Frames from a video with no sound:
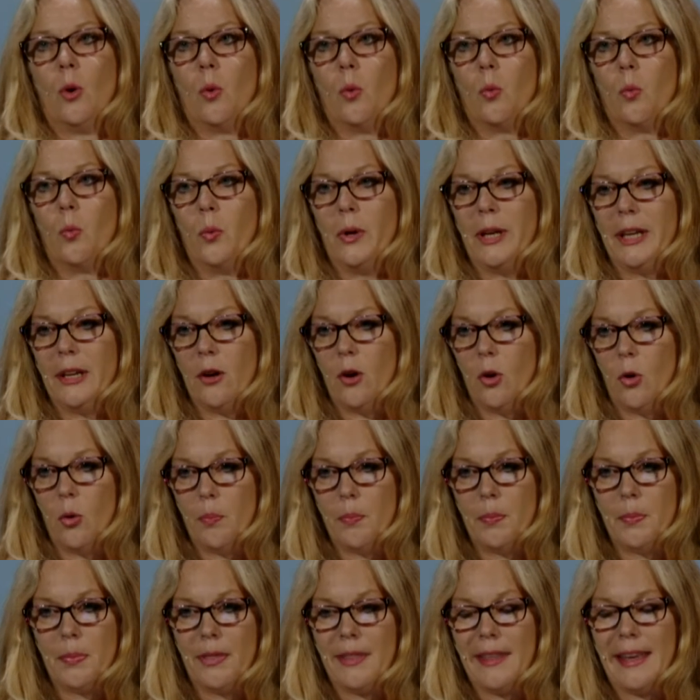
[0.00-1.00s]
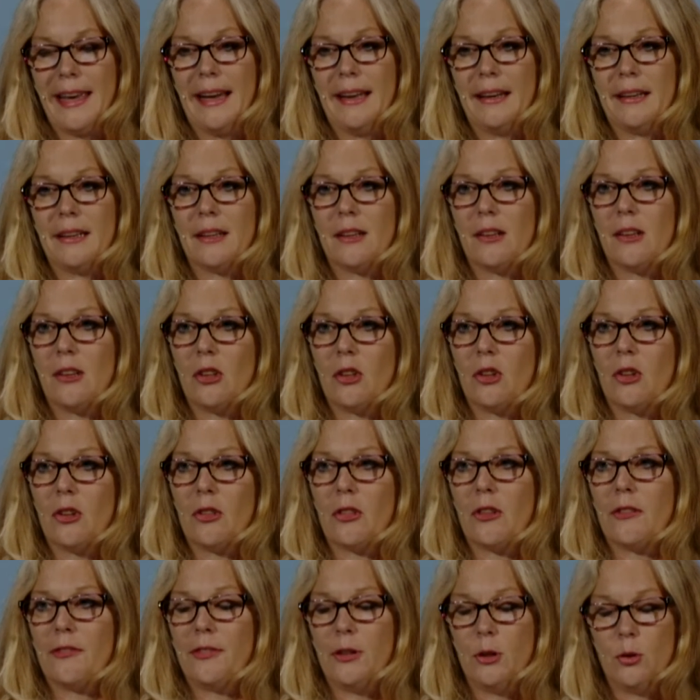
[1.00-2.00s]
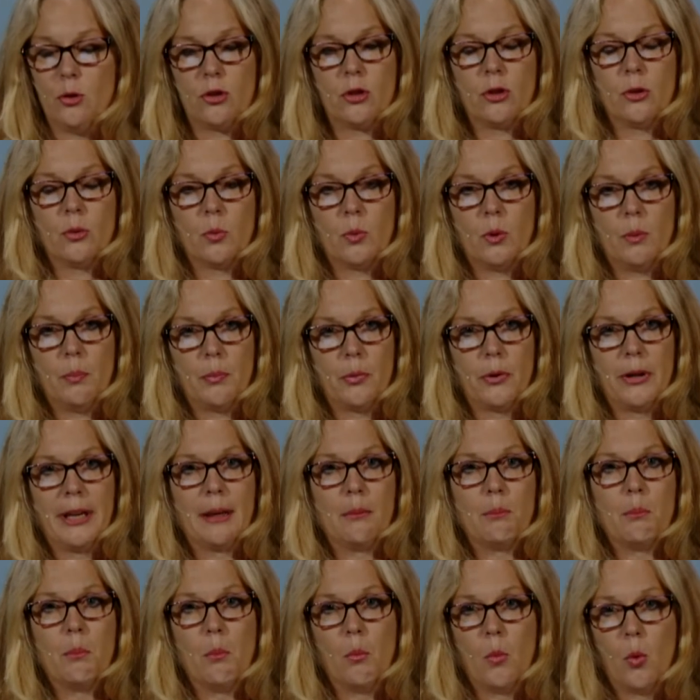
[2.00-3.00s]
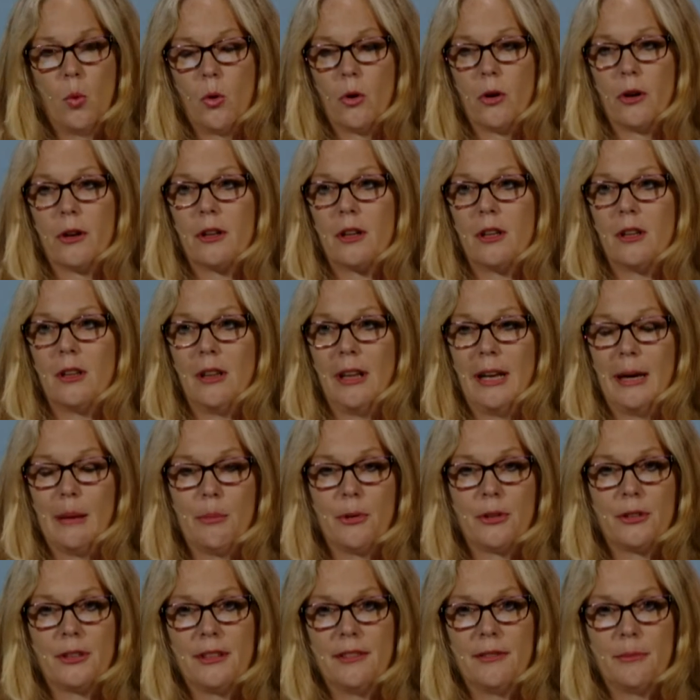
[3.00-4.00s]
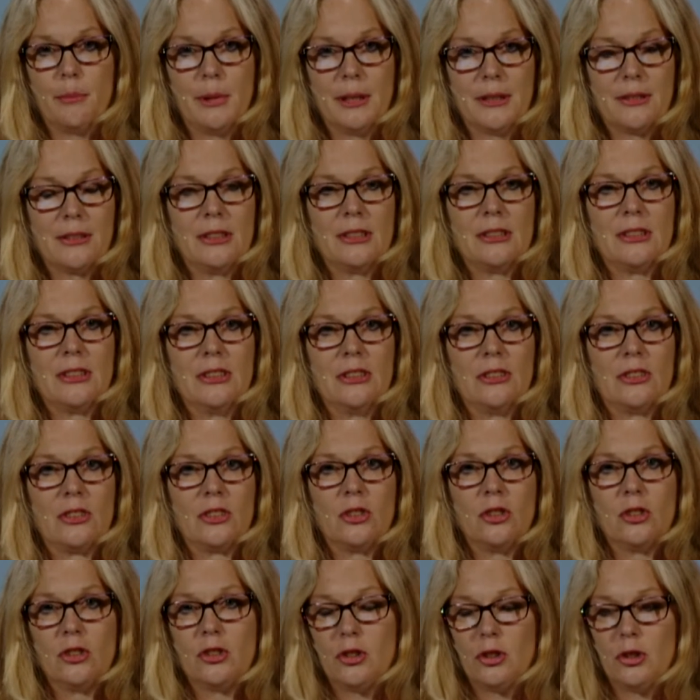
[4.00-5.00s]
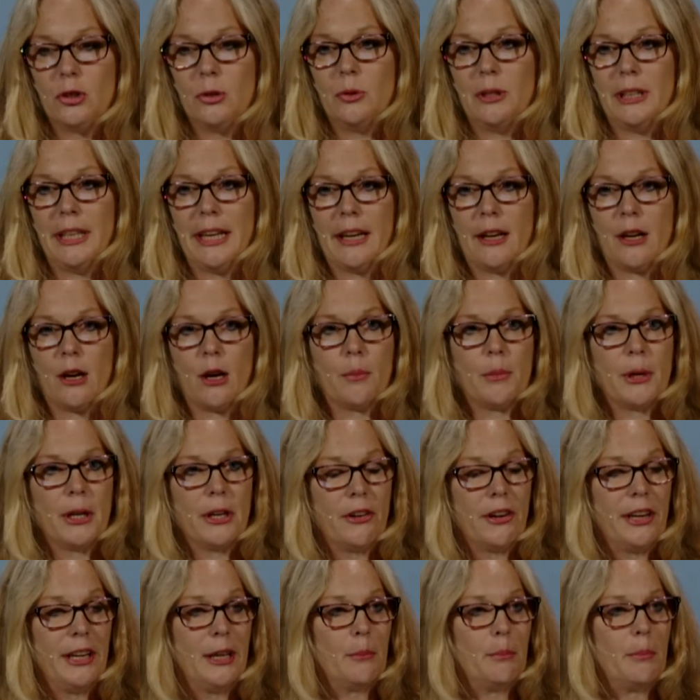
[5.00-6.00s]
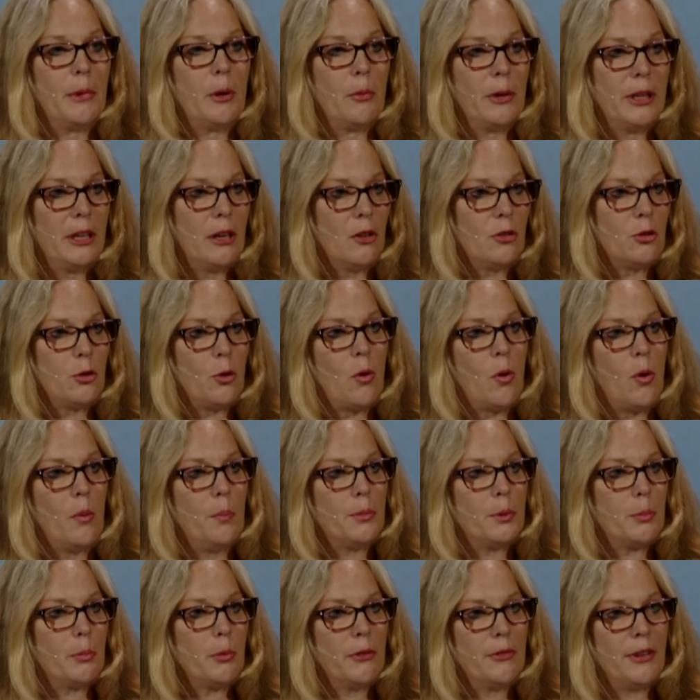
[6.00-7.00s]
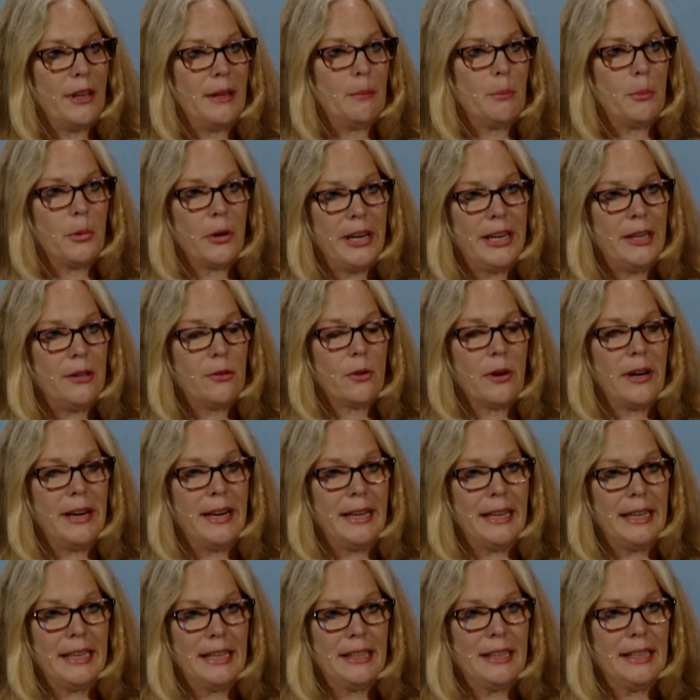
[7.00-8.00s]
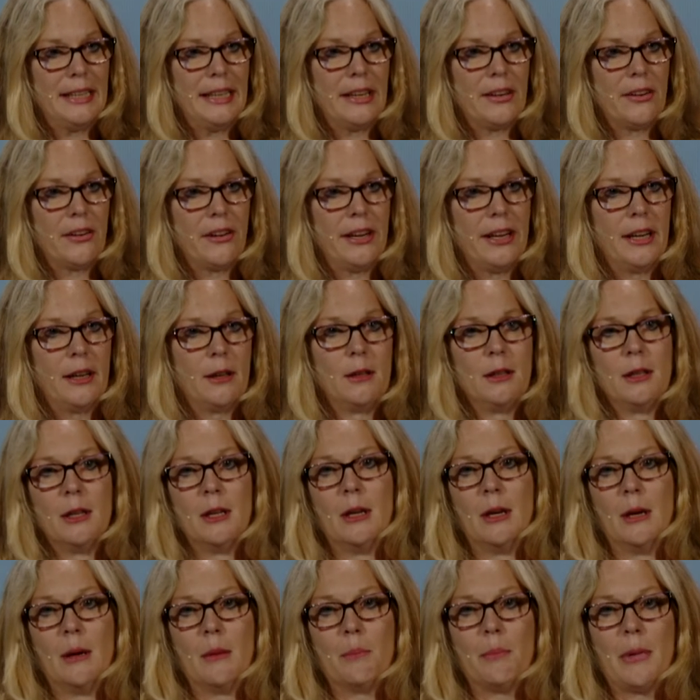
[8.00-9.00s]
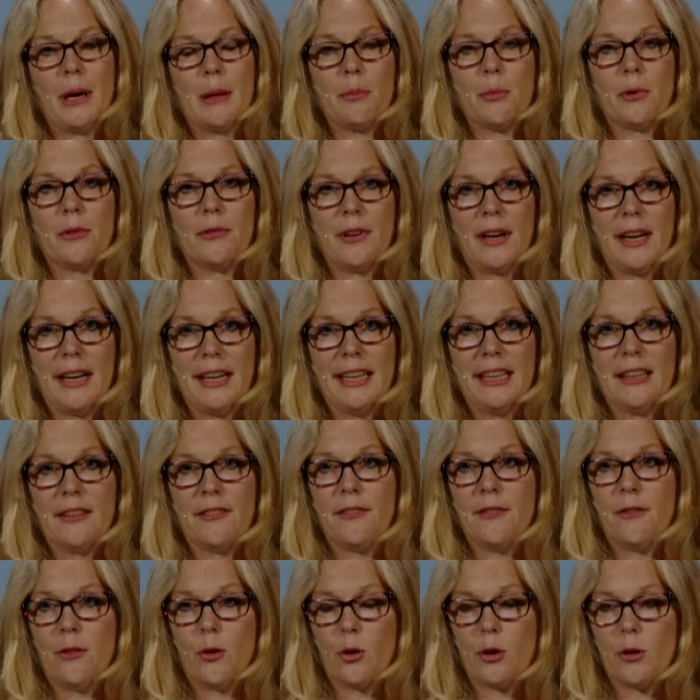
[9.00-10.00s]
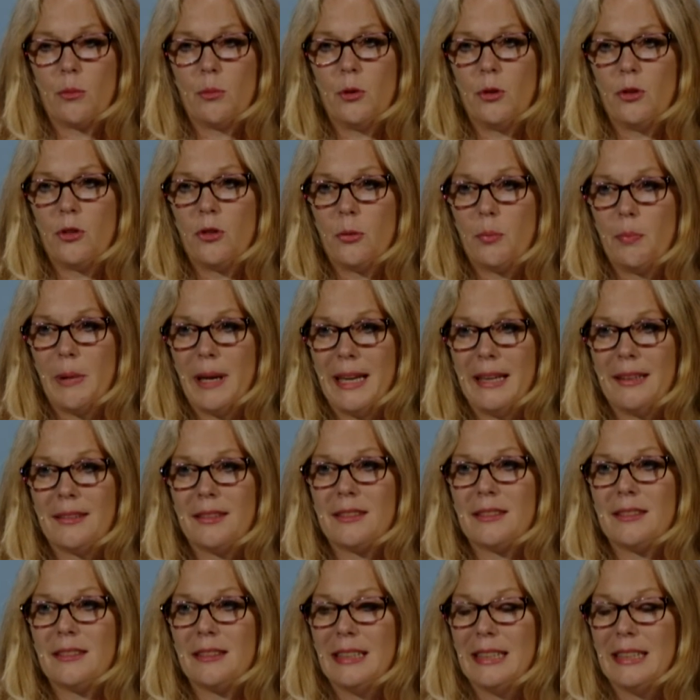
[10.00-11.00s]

We hope that the future will bring more collaborative businesses to the Ann Arbor area, but we also hope to prevent brain drain in the area by providing affordable space